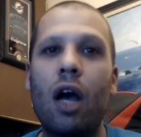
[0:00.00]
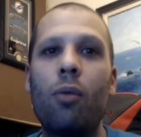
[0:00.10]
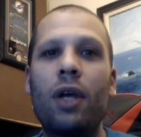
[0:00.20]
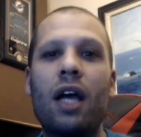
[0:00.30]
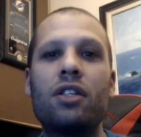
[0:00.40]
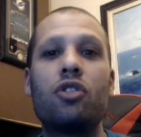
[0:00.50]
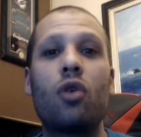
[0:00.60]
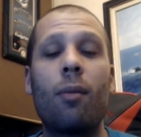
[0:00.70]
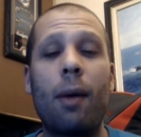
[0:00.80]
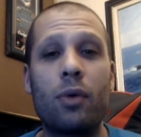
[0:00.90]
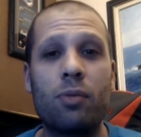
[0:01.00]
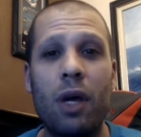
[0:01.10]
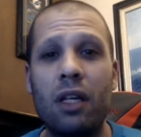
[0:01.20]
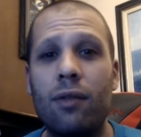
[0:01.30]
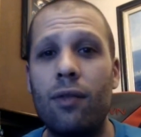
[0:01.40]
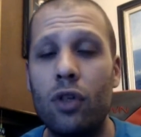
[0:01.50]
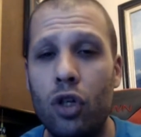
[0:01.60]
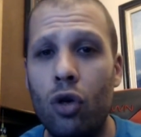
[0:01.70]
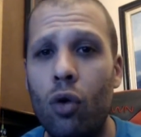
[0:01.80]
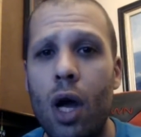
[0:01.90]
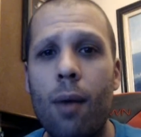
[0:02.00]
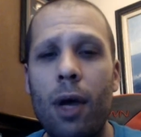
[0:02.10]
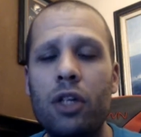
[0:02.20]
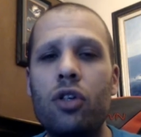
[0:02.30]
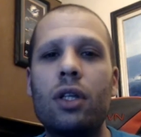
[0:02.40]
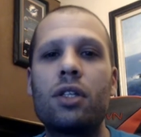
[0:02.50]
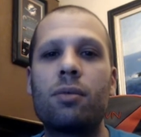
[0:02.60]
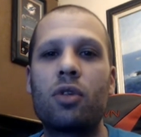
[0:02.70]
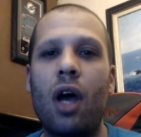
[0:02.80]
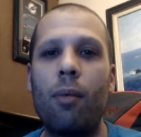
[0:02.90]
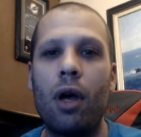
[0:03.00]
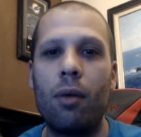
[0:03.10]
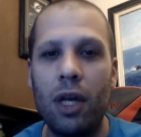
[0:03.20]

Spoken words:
I hope you guys enjoy my perspective. If you do, make sure you hit the subscribe button.